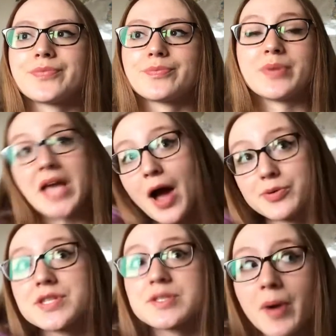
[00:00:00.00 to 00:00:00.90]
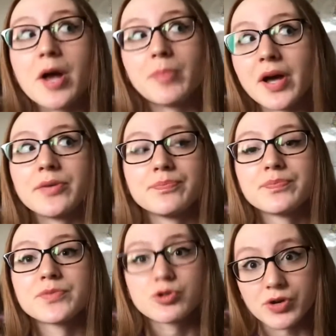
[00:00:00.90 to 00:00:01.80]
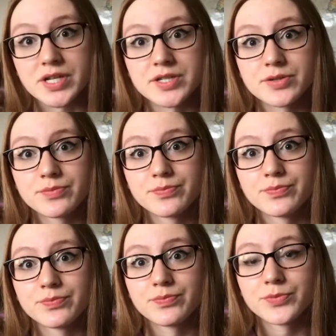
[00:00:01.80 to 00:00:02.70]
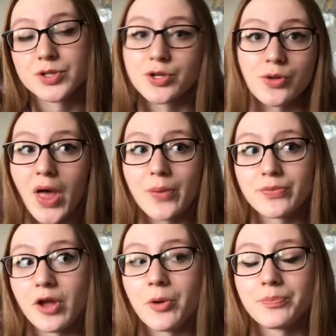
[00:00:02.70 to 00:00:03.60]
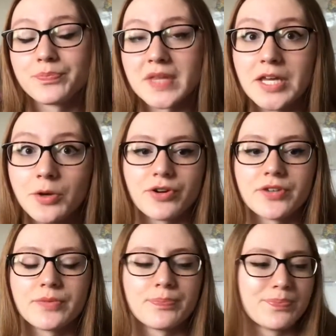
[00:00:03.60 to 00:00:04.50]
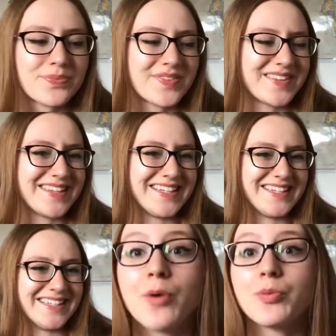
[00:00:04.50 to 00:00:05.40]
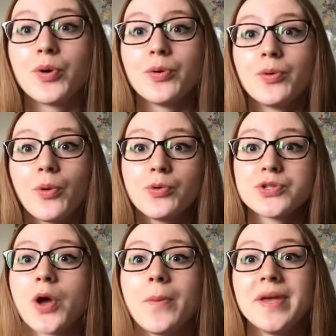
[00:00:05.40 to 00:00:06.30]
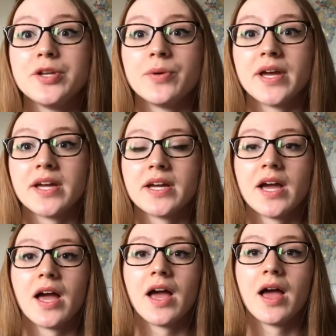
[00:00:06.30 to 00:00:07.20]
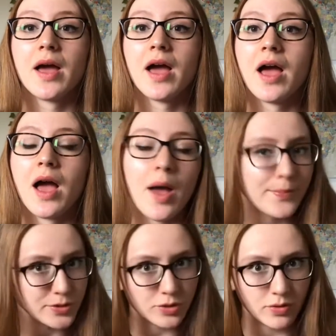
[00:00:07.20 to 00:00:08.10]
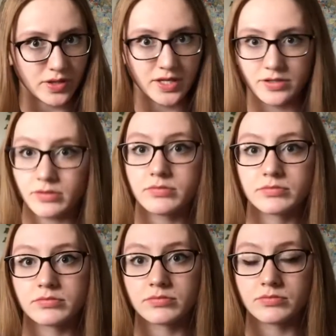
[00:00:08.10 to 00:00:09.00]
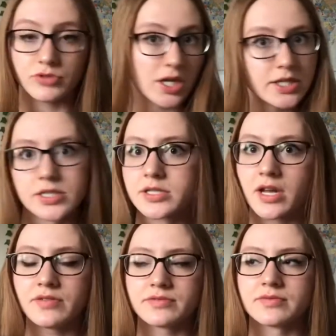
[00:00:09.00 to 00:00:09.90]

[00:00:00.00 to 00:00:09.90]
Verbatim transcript: but yeah, I was inspired by Chris to do that, so thank you Chris will also be doing musical theatre related stuff.